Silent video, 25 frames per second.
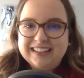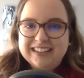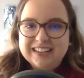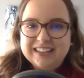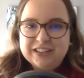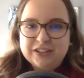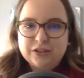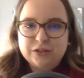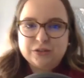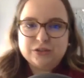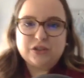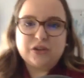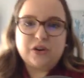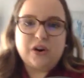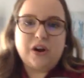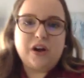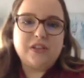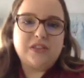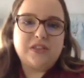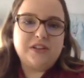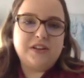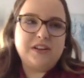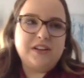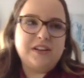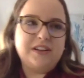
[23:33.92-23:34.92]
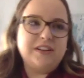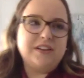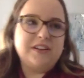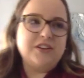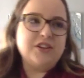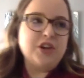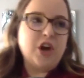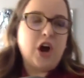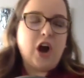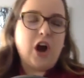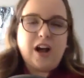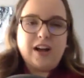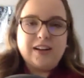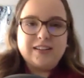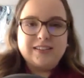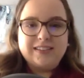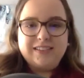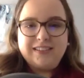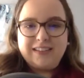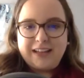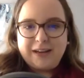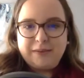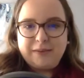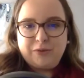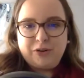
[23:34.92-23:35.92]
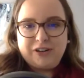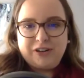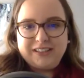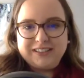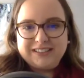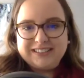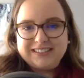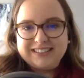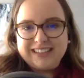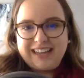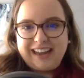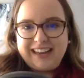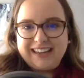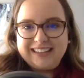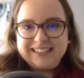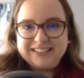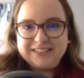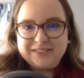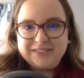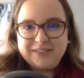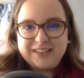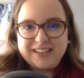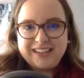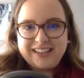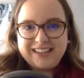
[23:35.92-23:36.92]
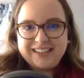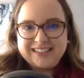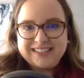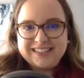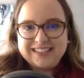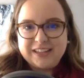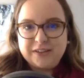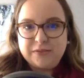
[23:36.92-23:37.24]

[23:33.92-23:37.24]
those are all the non-glamorous sides of things.